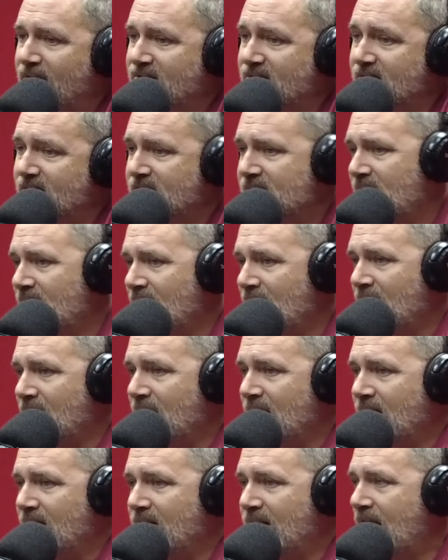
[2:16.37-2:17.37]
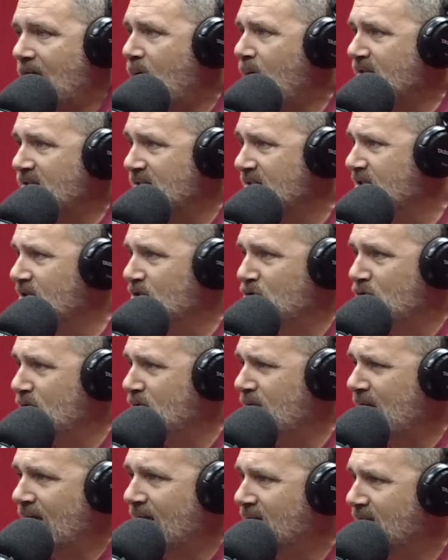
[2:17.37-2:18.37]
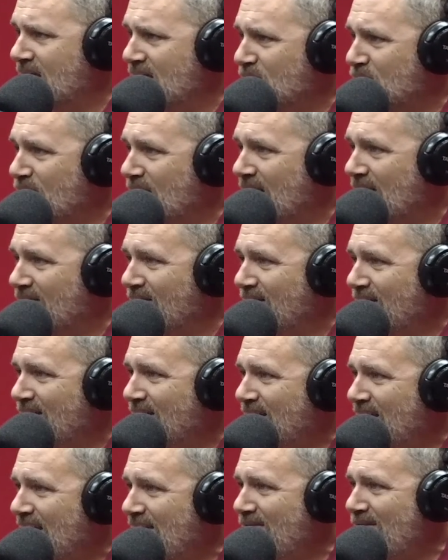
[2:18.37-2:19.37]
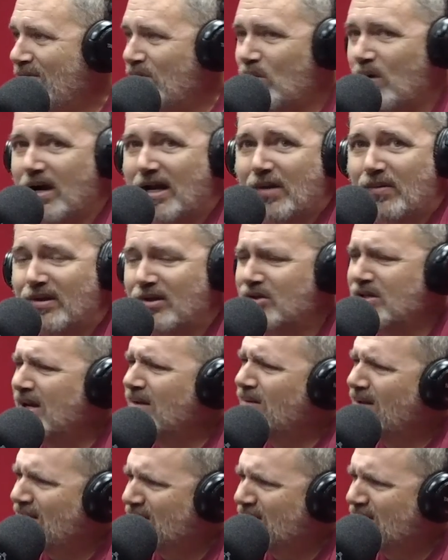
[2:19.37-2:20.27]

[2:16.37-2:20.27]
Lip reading: business. They always insist you take a test drive. Right. Even if you walk in with a check,